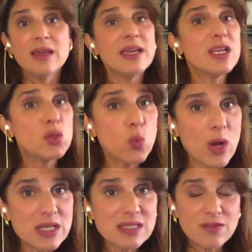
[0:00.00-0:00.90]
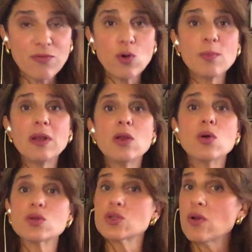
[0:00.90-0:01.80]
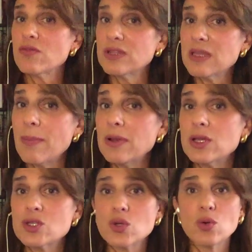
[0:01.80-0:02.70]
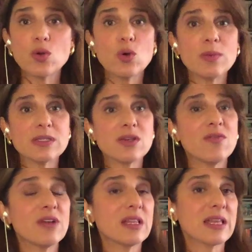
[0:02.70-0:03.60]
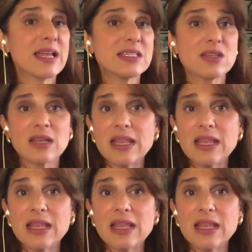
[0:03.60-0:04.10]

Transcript: It was the formal launch of the WHO Global Cervical Cancer